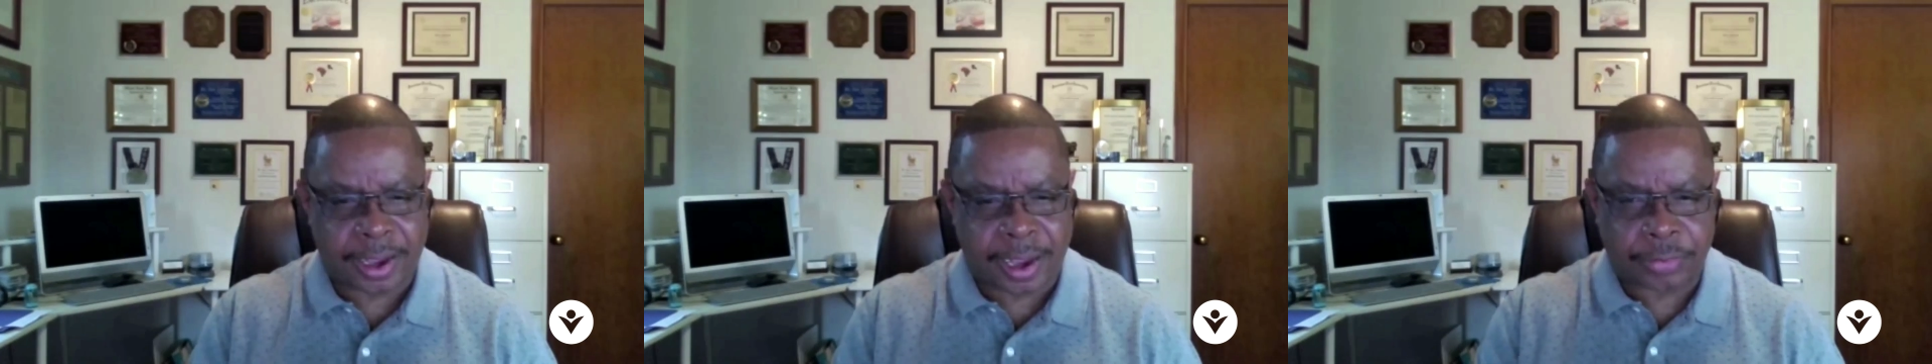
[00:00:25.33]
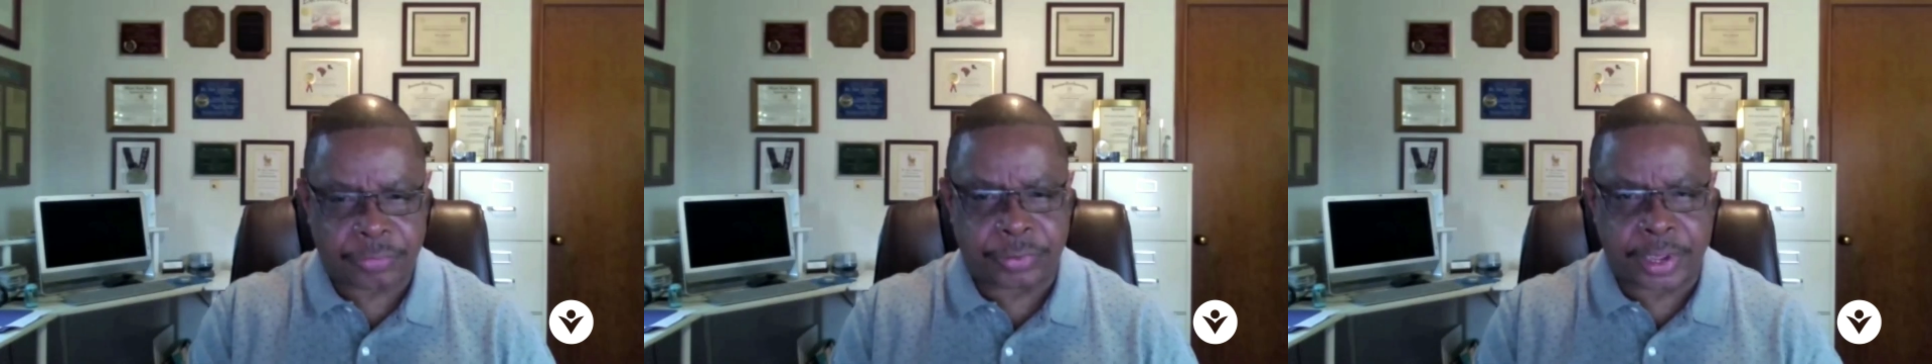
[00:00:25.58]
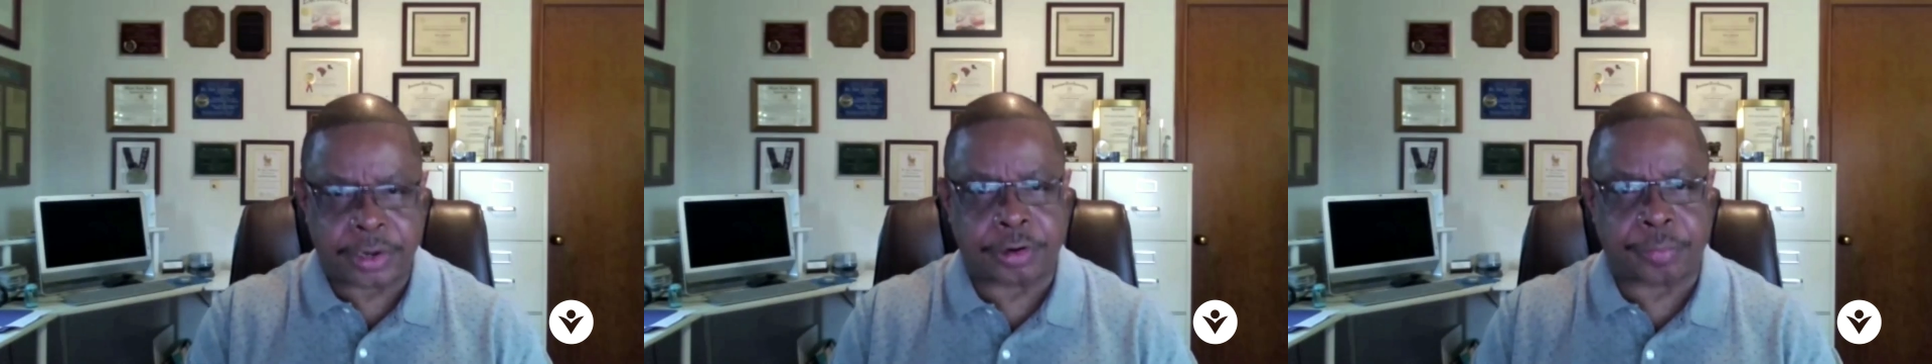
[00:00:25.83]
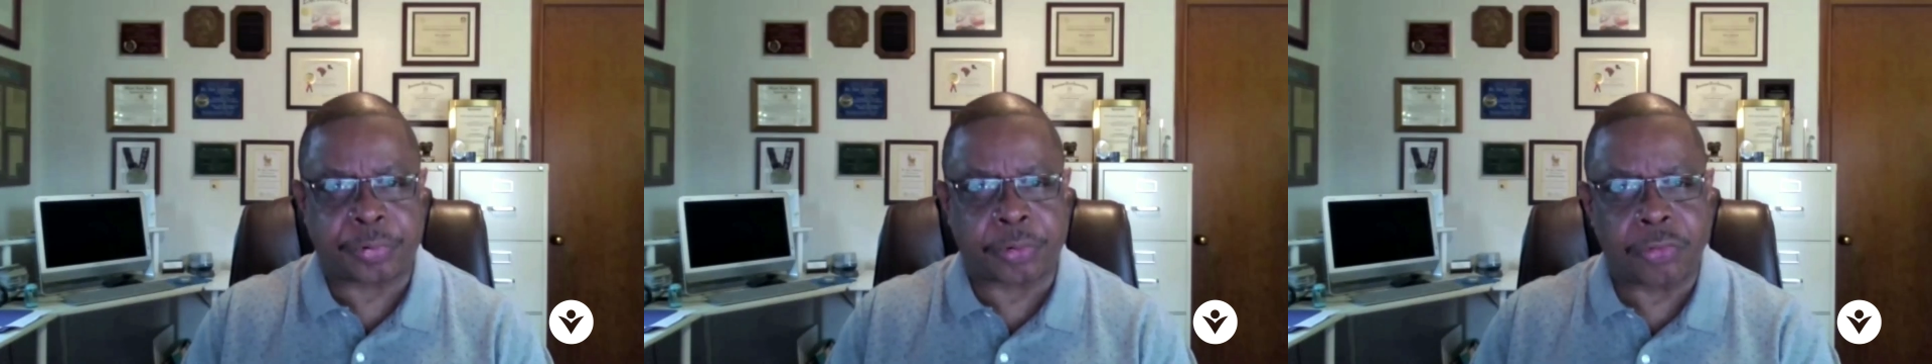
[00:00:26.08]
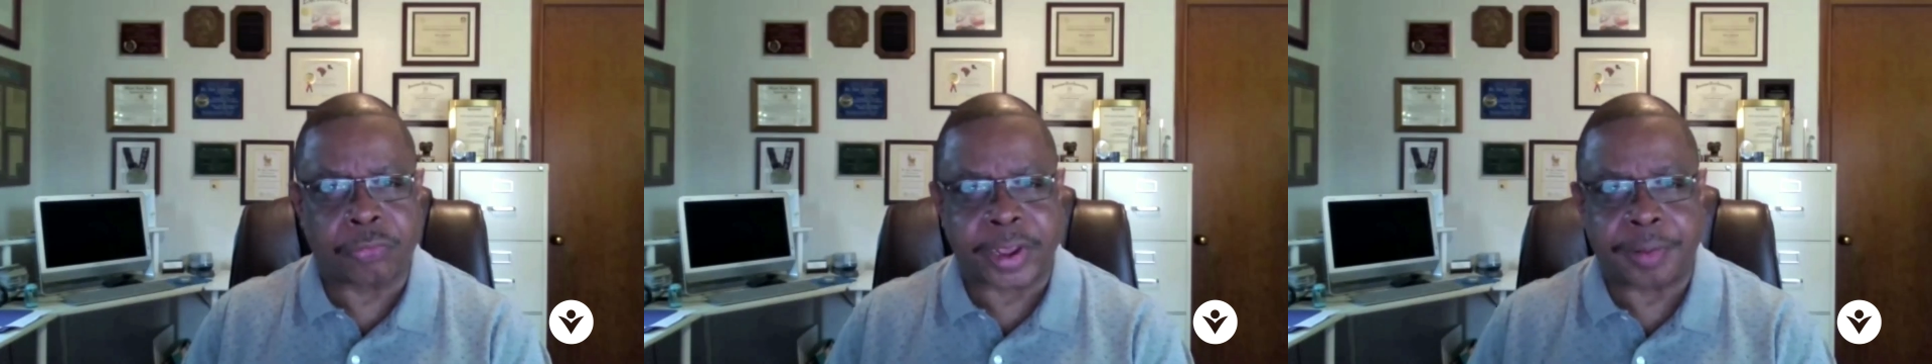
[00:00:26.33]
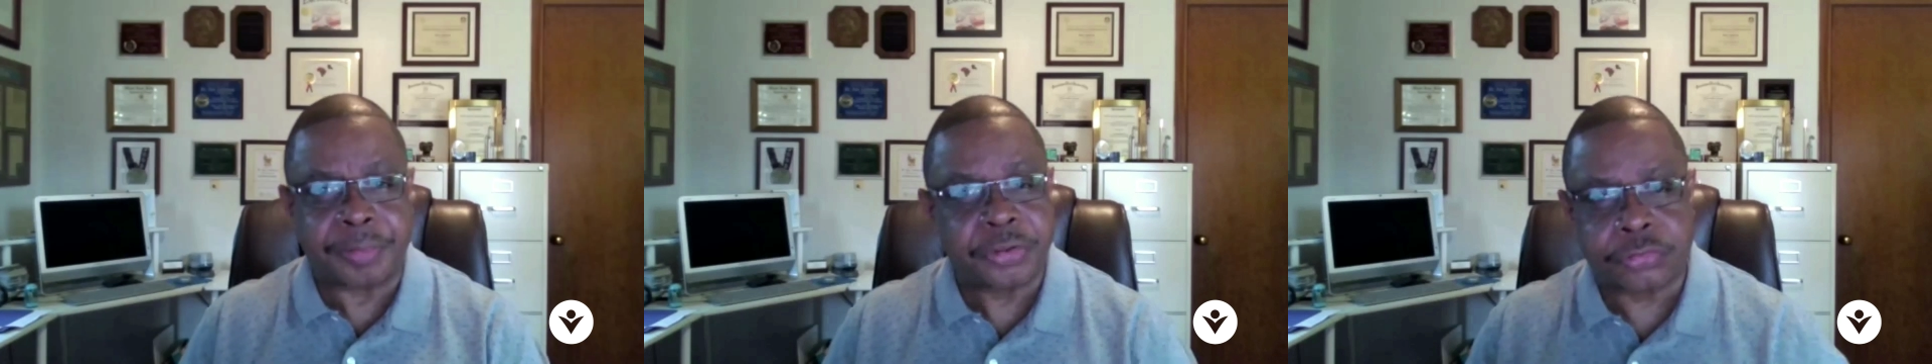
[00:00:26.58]
I created a
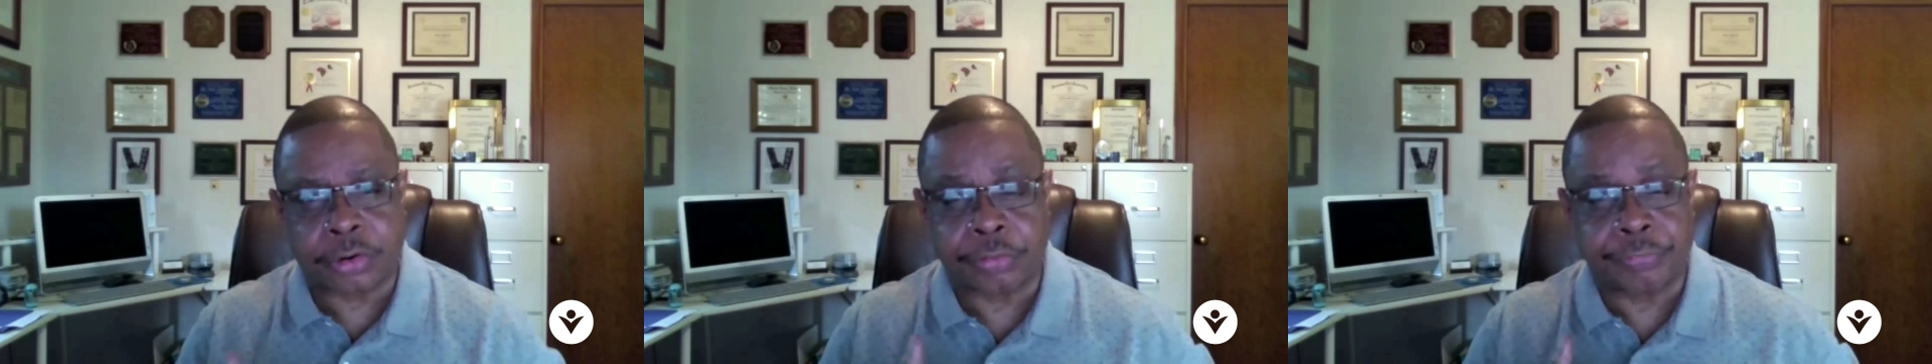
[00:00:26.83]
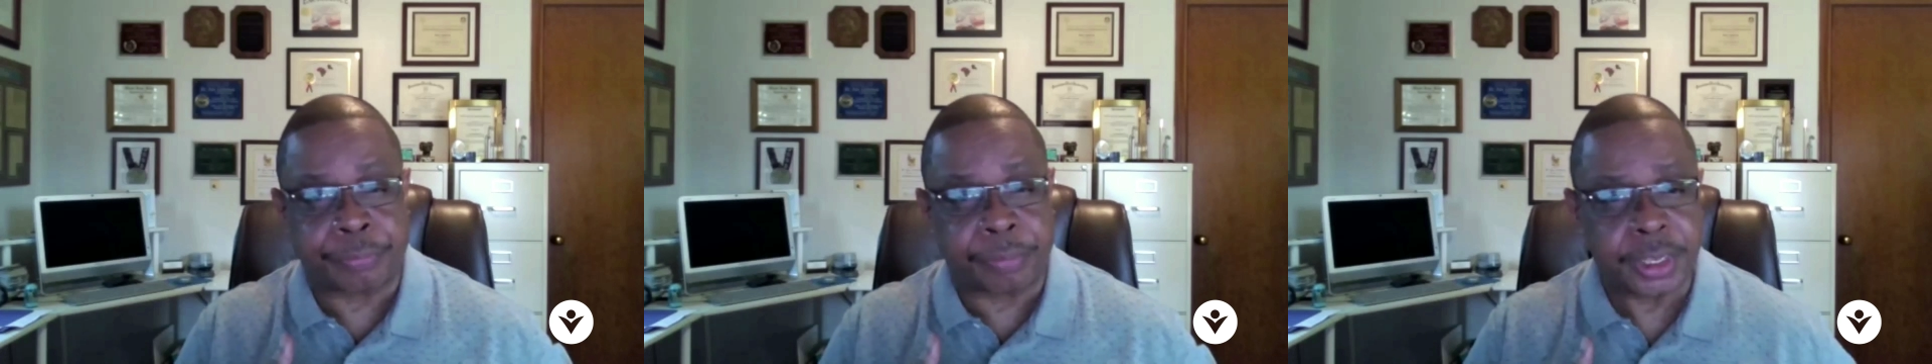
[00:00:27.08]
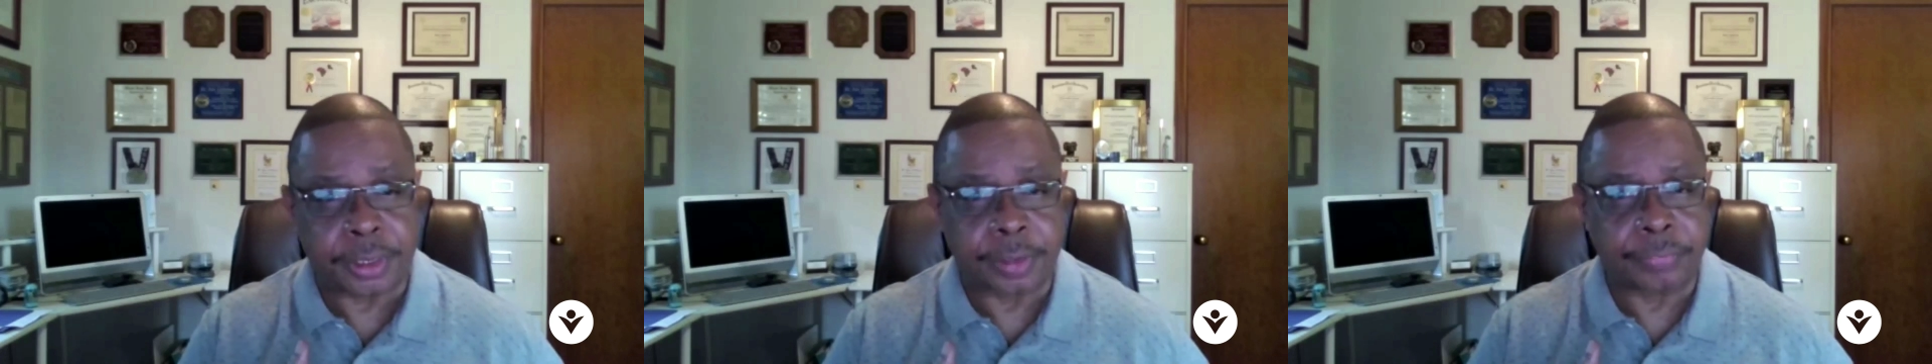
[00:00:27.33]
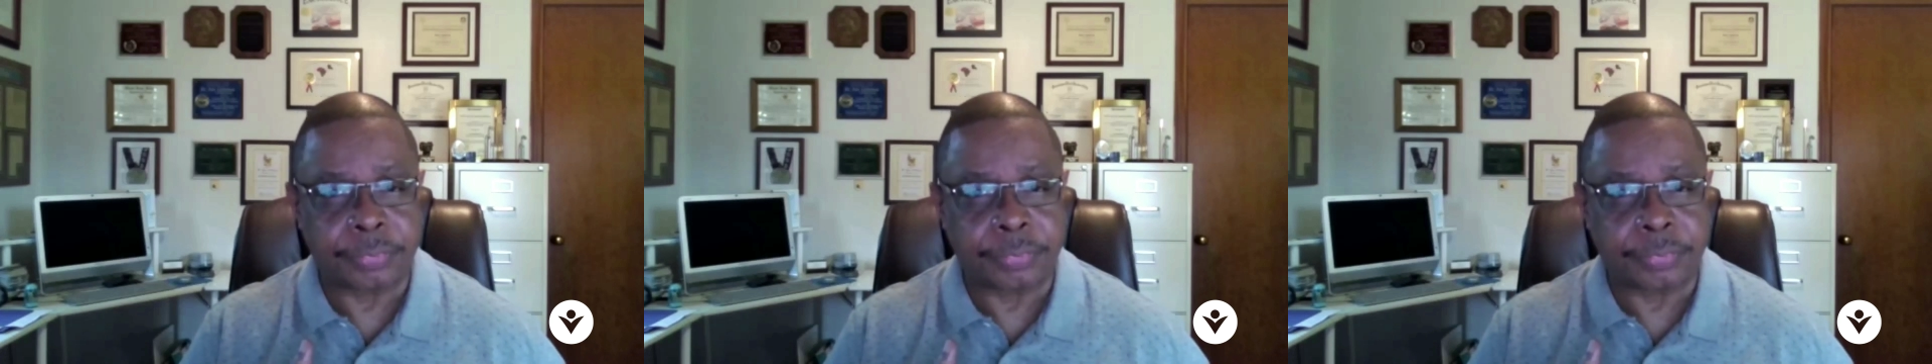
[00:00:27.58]
program to serve me.